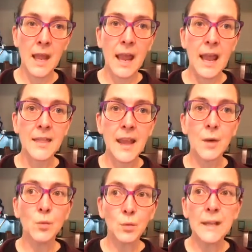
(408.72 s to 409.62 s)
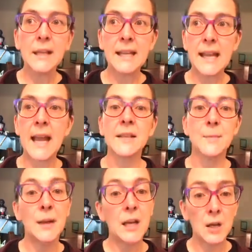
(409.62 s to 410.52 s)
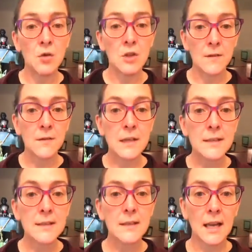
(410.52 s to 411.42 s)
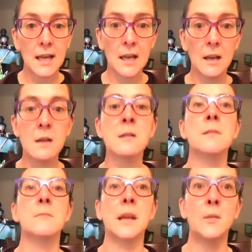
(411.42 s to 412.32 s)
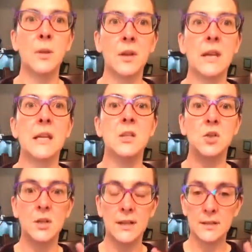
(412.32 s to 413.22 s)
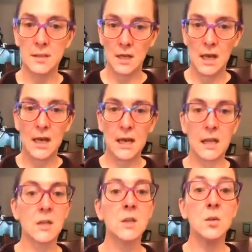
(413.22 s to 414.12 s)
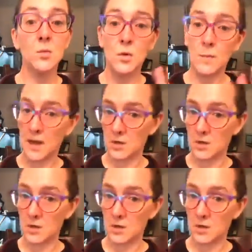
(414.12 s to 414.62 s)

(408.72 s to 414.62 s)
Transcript: And that really has made a huge difference in my ability to just get into the room and